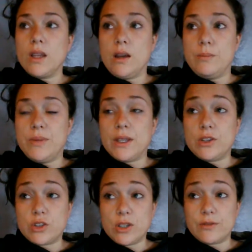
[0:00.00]
a big
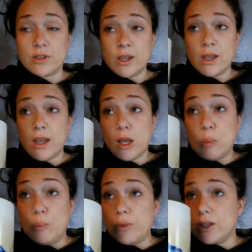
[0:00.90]
shift, a
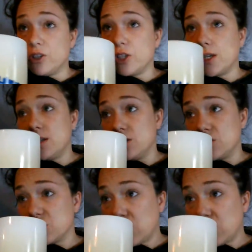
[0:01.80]
big change.